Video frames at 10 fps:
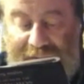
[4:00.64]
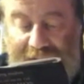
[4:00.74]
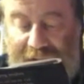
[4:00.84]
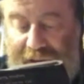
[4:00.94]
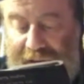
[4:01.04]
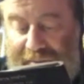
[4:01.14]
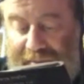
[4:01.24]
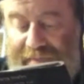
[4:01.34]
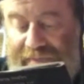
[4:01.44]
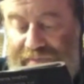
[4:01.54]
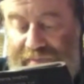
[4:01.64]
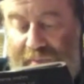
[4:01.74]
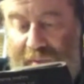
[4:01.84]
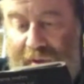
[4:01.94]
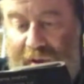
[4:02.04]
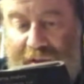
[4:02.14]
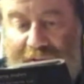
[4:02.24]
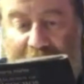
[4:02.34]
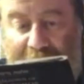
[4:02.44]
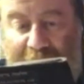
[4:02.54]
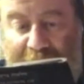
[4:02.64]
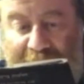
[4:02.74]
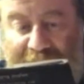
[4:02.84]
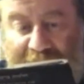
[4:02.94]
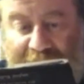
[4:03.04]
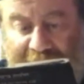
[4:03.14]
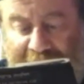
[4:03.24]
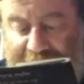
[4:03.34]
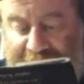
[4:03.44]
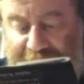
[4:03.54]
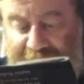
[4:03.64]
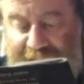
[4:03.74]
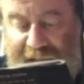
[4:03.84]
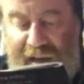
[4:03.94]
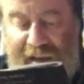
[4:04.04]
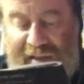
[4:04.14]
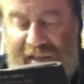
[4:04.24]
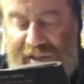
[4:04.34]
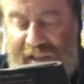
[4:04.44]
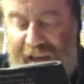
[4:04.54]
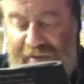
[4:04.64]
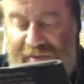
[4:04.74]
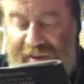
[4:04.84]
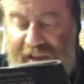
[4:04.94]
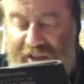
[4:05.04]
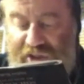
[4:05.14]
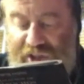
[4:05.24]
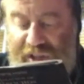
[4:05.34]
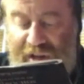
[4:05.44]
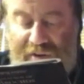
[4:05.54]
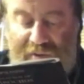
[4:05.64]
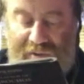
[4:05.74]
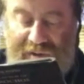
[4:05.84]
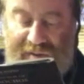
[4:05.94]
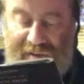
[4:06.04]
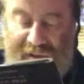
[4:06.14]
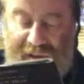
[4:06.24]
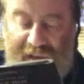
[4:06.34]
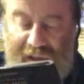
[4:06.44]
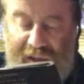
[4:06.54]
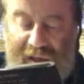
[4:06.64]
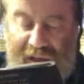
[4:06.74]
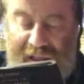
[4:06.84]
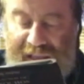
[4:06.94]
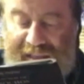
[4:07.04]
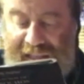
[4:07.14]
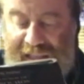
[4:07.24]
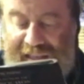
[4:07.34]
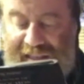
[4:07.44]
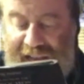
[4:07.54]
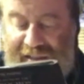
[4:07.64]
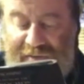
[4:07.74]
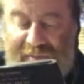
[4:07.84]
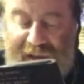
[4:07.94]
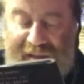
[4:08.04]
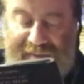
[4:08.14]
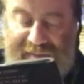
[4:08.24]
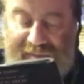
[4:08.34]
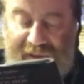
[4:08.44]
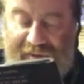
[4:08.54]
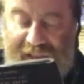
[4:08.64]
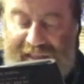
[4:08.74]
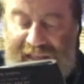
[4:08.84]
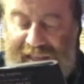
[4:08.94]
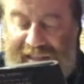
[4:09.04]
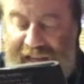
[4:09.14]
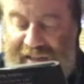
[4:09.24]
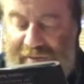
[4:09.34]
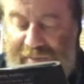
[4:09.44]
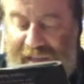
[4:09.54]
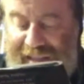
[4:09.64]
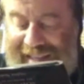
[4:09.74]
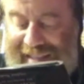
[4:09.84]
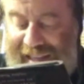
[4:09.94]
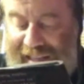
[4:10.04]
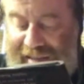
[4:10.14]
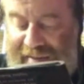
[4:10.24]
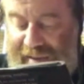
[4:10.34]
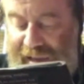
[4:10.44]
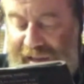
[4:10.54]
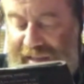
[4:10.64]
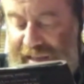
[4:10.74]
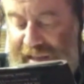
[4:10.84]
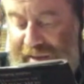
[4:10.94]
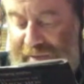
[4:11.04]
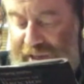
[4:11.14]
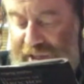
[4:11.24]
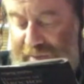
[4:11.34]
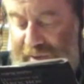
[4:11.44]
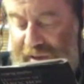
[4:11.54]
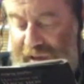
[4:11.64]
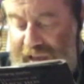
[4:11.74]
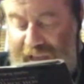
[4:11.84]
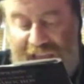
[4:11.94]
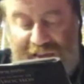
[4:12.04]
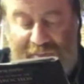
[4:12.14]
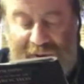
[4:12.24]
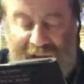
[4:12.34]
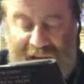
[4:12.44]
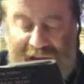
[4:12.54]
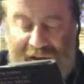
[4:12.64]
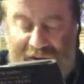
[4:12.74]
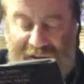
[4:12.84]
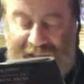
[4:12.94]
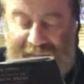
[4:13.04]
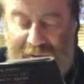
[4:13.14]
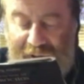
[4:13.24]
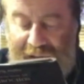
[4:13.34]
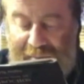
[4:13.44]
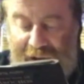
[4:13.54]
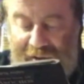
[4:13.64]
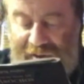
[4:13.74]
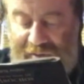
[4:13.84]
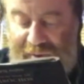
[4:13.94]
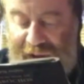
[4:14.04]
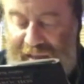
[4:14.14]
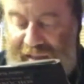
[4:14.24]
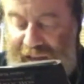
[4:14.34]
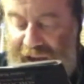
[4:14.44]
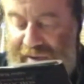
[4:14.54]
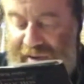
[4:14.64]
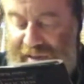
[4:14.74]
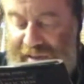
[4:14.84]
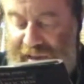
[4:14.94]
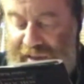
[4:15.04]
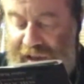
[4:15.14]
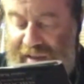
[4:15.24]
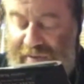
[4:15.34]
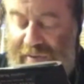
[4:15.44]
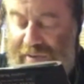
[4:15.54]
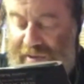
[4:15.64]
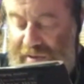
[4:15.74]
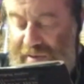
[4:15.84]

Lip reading: Okay. So I'm on page 96, section F, general rules. Unless the kizayis of bread. If less the kizayis of bread is eaten, it is questionable if bracha on a small amount of bread covers the other food.